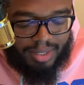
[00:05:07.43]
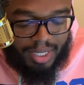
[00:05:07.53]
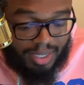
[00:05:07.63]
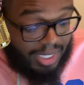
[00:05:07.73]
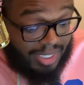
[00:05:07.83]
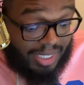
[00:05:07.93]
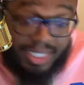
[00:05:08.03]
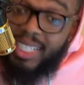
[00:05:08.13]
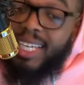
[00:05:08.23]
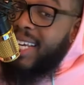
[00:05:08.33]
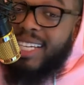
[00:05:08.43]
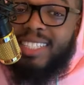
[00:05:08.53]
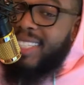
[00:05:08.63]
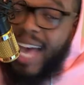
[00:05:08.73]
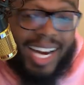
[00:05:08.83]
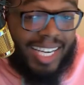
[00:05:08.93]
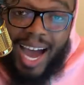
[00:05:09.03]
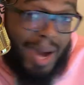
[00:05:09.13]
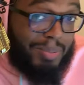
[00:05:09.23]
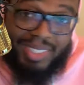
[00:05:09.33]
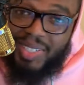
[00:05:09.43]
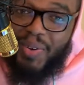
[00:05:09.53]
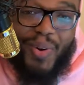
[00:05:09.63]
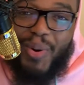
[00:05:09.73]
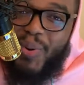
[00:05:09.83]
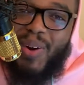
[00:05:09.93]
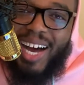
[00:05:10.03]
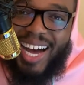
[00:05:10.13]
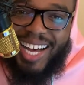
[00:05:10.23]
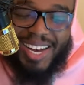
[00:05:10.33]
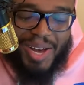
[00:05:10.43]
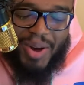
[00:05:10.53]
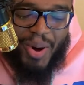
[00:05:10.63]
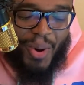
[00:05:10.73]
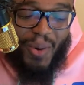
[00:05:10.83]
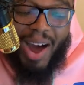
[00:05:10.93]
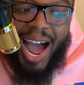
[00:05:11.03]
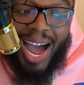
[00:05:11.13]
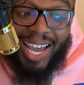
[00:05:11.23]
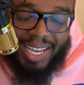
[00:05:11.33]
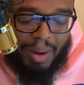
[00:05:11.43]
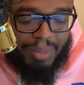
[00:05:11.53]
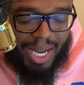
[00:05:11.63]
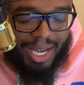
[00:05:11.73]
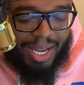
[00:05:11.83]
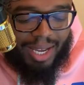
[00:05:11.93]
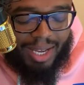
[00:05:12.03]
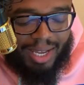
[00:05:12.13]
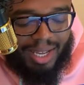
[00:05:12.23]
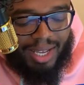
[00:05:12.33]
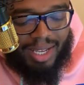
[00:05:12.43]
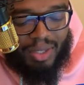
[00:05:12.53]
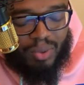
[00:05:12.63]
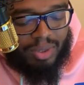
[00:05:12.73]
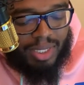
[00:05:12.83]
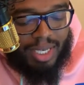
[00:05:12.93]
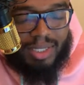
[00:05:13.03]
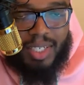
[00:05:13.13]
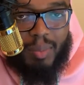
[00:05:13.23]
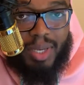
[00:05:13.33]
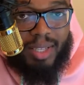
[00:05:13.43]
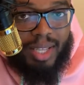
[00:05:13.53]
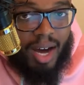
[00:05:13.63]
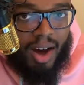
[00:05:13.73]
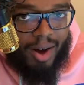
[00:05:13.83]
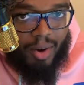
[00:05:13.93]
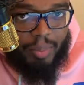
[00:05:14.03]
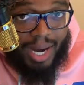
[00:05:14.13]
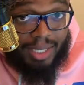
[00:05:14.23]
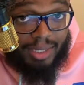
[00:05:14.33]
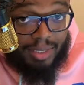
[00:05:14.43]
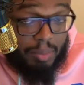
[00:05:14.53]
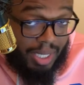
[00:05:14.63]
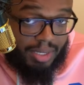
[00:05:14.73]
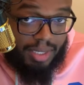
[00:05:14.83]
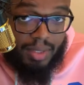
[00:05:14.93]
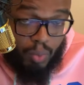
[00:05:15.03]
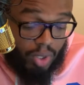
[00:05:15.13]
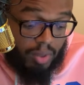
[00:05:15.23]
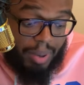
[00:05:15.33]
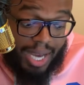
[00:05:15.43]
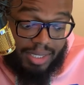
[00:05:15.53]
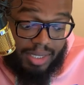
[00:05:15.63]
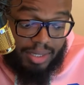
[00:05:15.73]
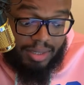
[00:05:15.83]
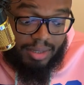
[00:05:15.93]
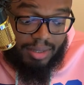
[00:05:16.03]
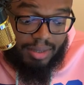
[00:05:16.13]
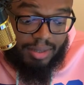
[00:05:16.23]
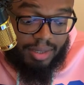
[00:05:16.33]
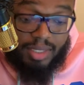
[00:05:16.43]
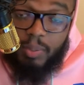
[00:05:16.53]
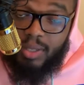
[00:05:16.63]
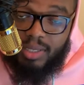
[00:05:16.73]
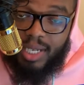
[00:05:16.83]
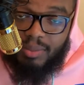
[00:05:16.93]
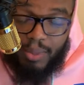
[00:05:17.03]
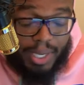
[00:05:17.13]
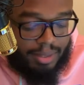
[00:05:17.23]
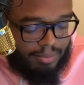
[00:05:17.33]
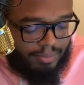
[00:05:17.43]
this is the exact opposite of I'm like, You're trying to tell me that all Pisces, basically, well, the Pisces this person has met,